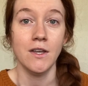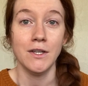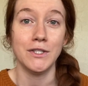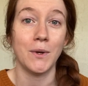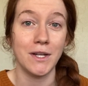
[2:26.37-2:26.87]

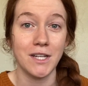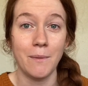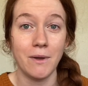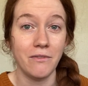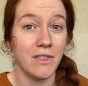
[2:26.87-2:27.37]
So on top
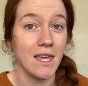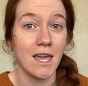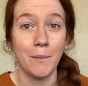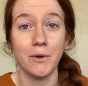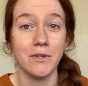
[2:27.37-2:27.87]
of the
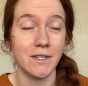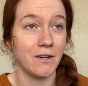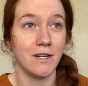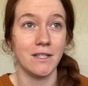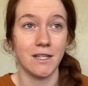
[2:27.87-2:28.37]
chemicals that are
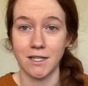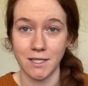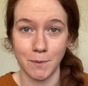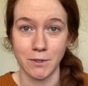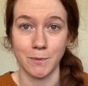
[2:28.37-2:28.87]
in the
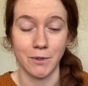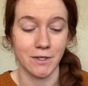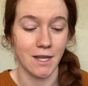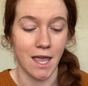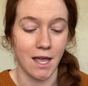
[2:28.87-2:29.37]

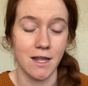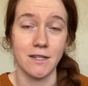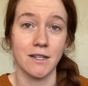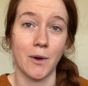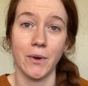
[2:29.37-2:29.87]
disposables and
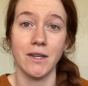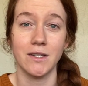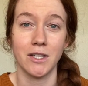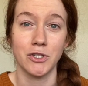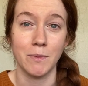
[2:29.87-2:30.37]
not wanting to
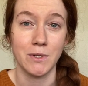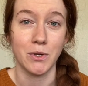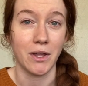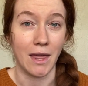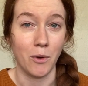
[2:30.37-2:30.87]
contribute to
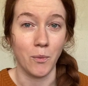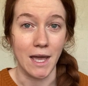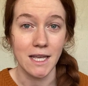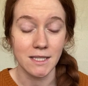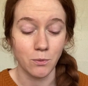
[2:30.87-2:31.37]
all that
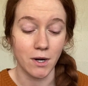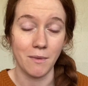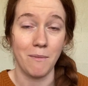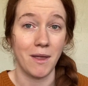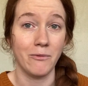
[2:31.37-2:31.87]
waste, one of my
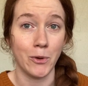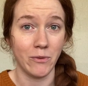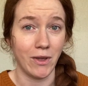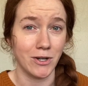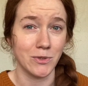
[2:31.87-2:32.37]
main
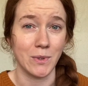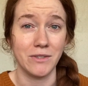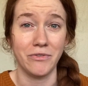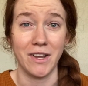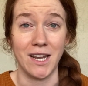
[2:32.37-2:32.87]
motivators was
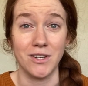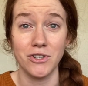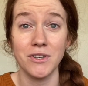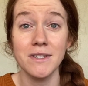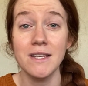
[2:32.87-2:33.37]

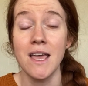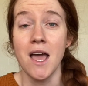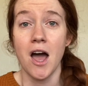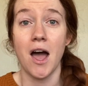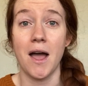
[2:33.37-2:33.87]
financials.
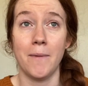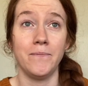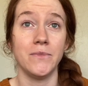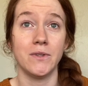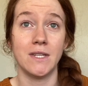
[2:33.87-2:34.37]

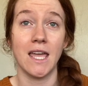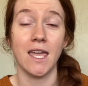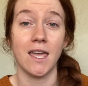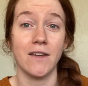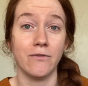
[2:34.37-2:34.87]

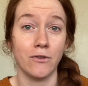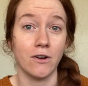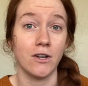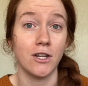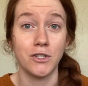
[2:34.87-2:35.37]
Taking it
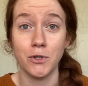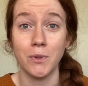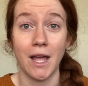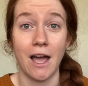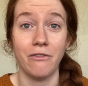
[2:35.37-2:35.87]
for a
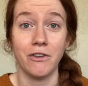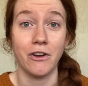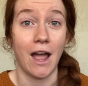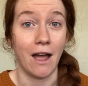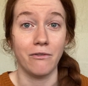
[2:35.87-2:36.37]
2.5-year
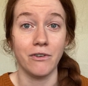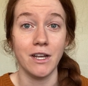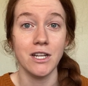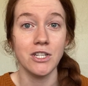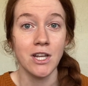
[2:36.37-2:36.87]

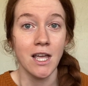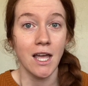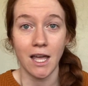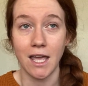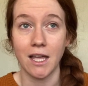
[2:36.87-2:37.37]
average,
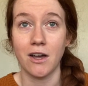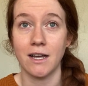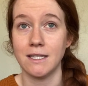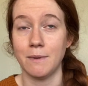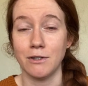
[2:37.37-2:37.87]
it
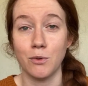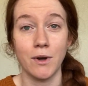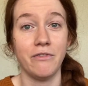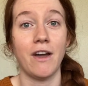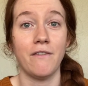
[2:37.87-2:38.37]
costs about
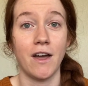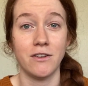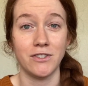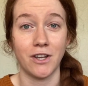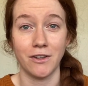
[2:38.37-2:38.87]

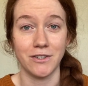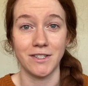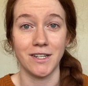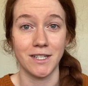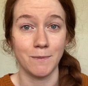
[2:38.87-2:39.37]
$2,500
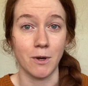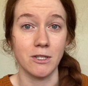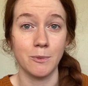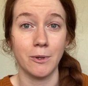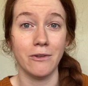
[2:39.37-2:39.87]
to
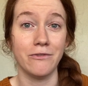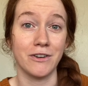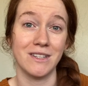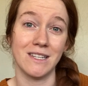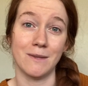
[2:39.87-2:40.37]
disposable
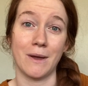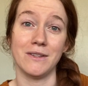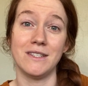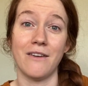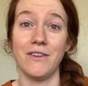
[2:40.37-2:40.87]
versus about
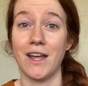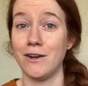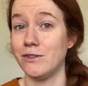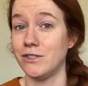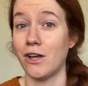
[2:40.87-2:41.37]

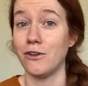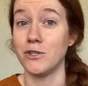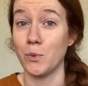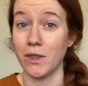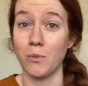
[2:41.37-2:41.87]
$700
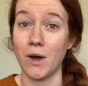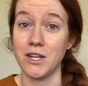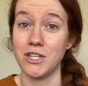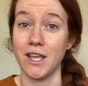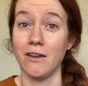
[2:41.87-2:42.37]
with
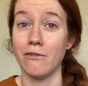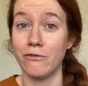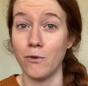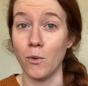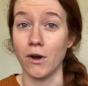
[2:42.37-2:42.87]
washing
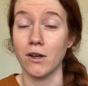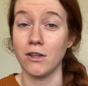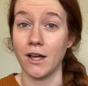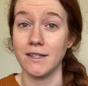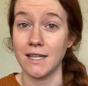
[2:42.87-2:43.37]
for
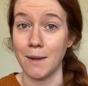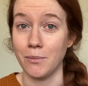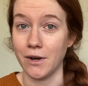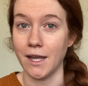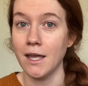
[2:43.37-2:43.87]
cloth
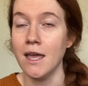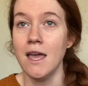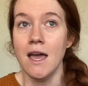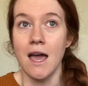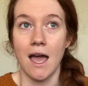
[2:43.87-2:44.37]
diapering.
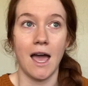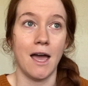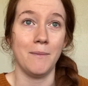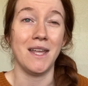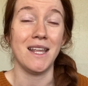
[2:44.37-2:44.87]

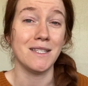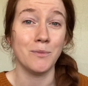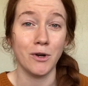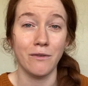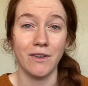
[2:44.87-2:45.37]
It is
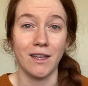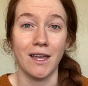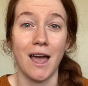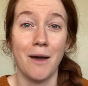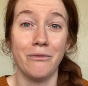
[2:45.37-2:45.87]
more of
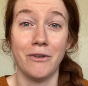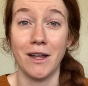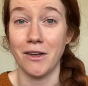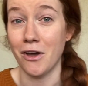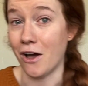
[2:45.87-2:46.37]
a
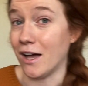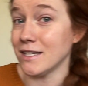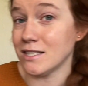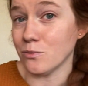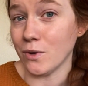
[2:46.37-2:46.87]
upfront
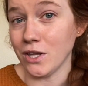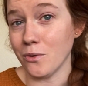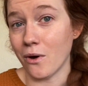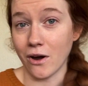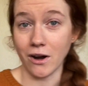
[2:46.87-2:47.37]
cost when you
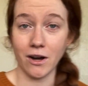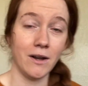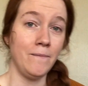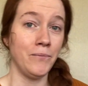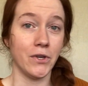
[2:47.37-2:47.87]
are
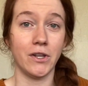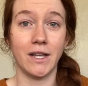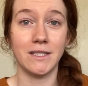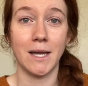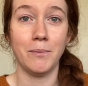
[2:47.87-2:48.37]

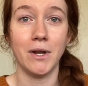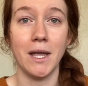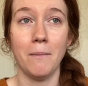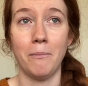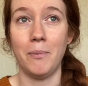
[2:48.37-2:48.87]
cloth
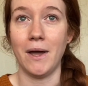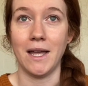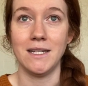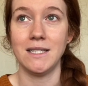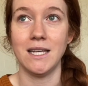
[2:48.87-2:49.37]
diapering,
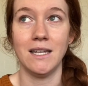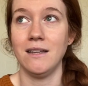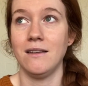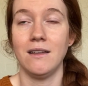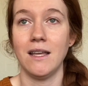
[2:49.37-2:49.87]
but
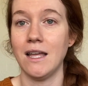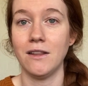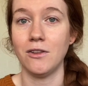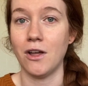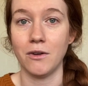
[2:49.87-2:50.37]
in the
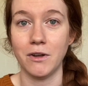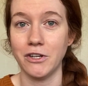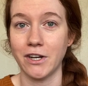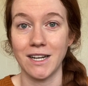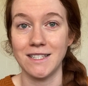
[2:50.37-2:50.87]
long run,
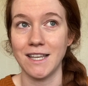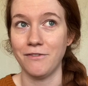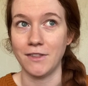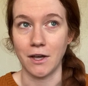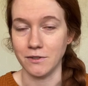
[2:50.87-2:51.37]
you're gonna save
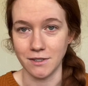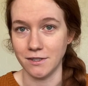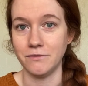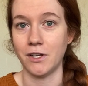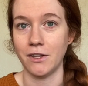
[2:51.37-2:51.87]
thousands
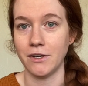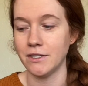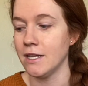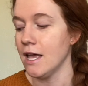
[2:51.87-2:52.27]
of dollars.